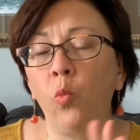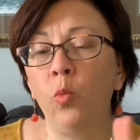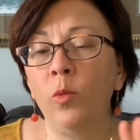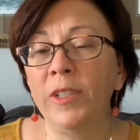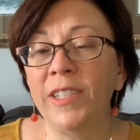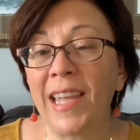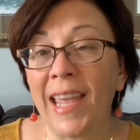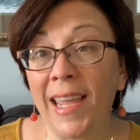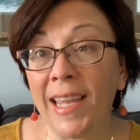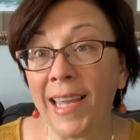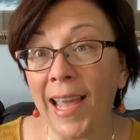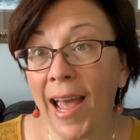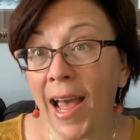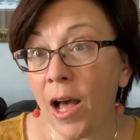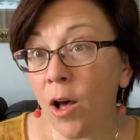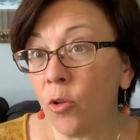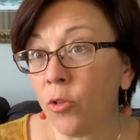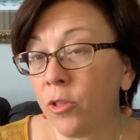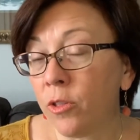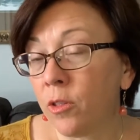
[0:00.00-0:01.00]
take
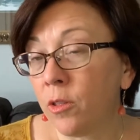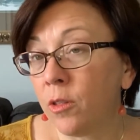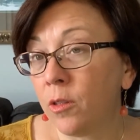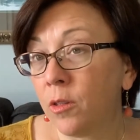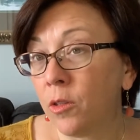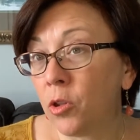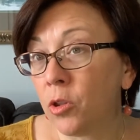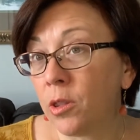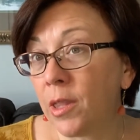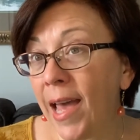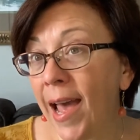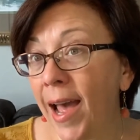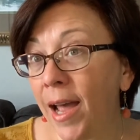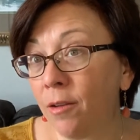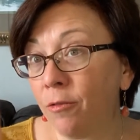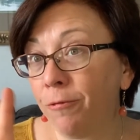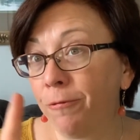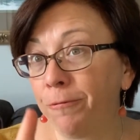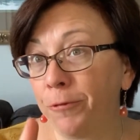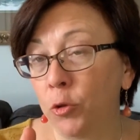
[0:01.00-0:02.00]
out that
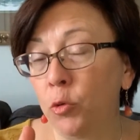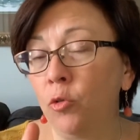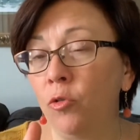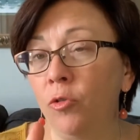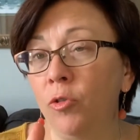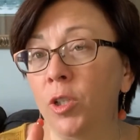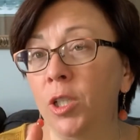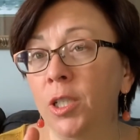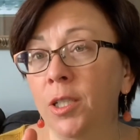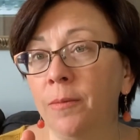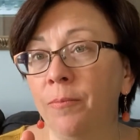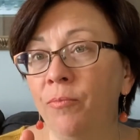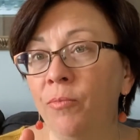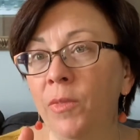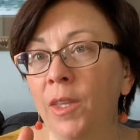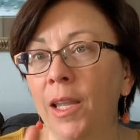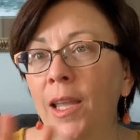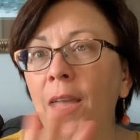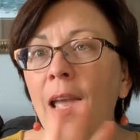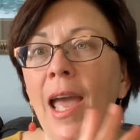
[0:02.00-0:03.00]
food
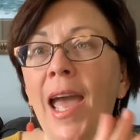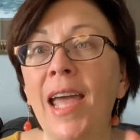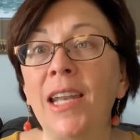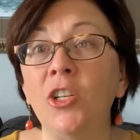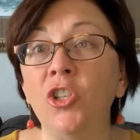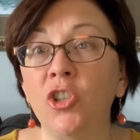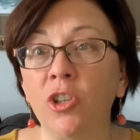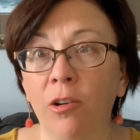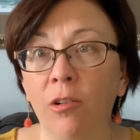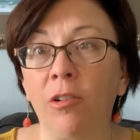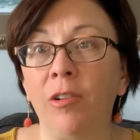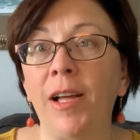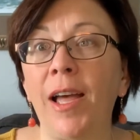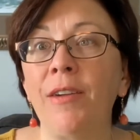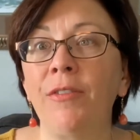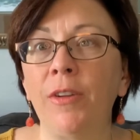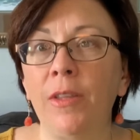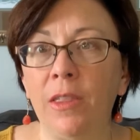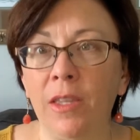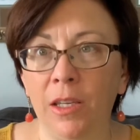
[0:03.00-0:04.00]
and journal
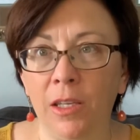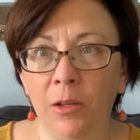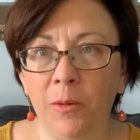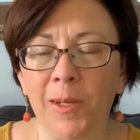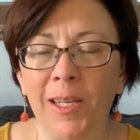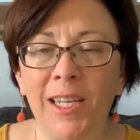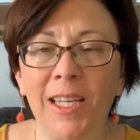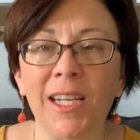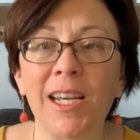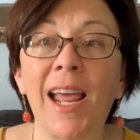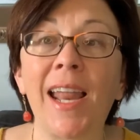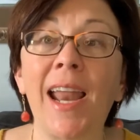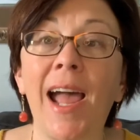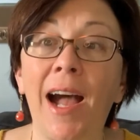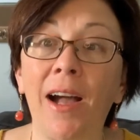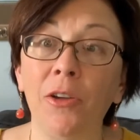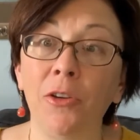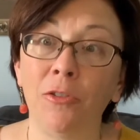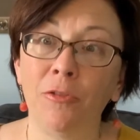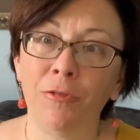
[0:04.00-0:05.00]
everything you eat and
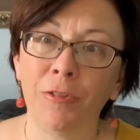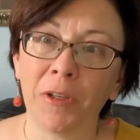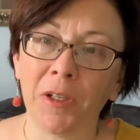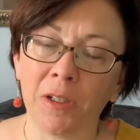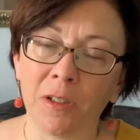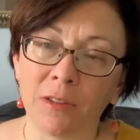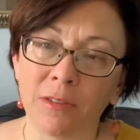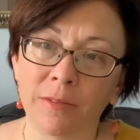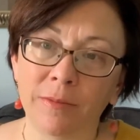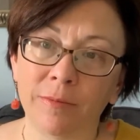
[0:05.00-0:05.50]
how you feel.